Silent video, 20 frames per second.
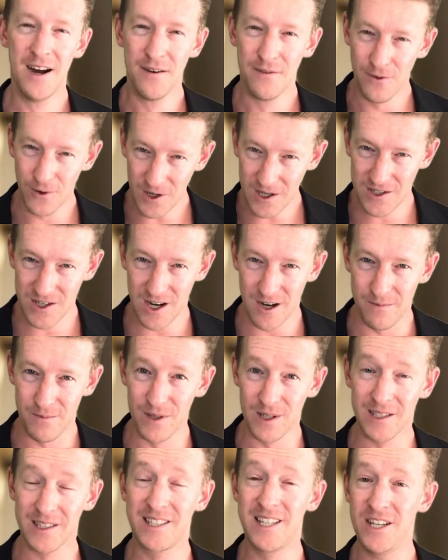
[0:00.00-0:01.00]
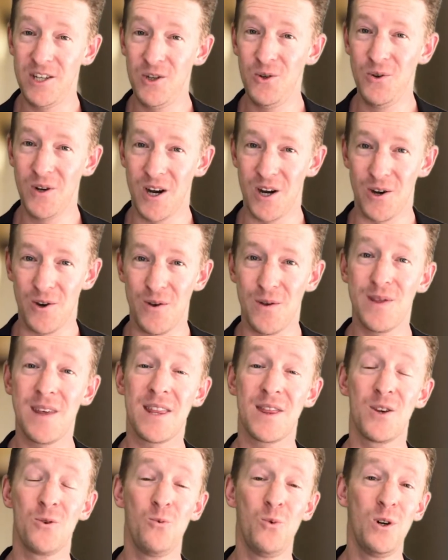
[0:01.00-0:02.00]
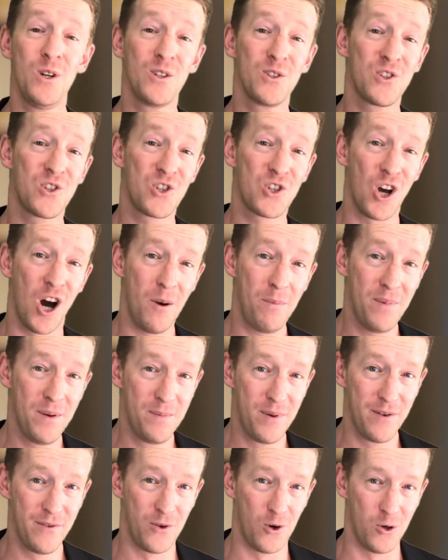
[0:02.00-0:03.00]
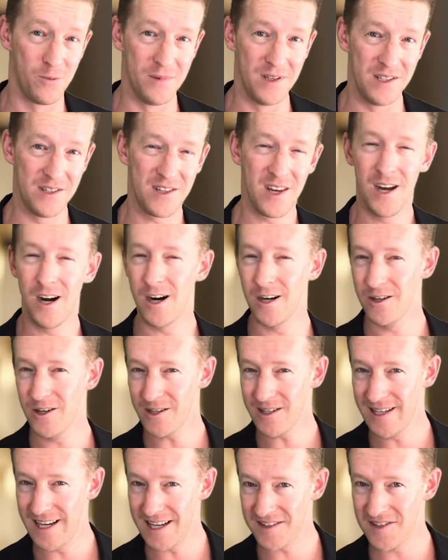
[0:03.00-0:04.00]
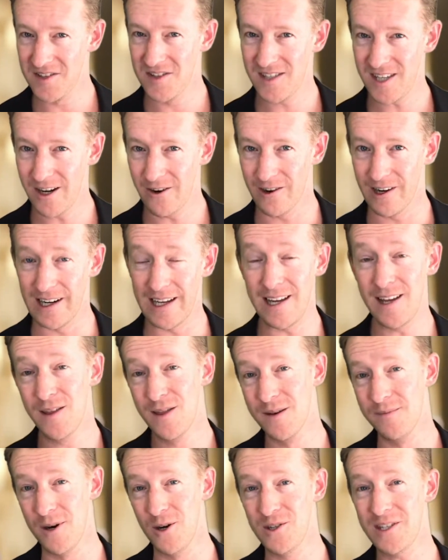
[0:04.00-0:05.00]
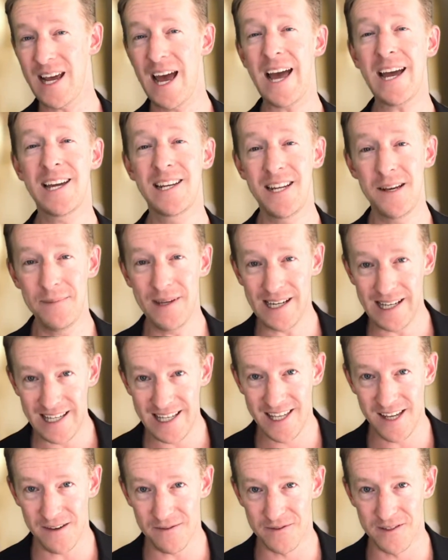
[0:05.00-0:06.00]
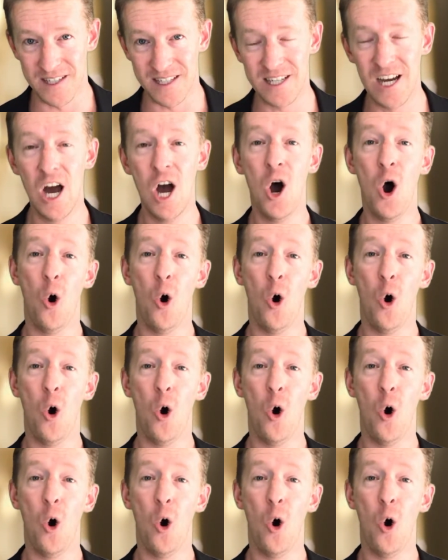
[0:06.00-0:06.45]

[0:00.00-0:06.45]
For example, did you know that the world's top performers are not necessarily the most academically gifted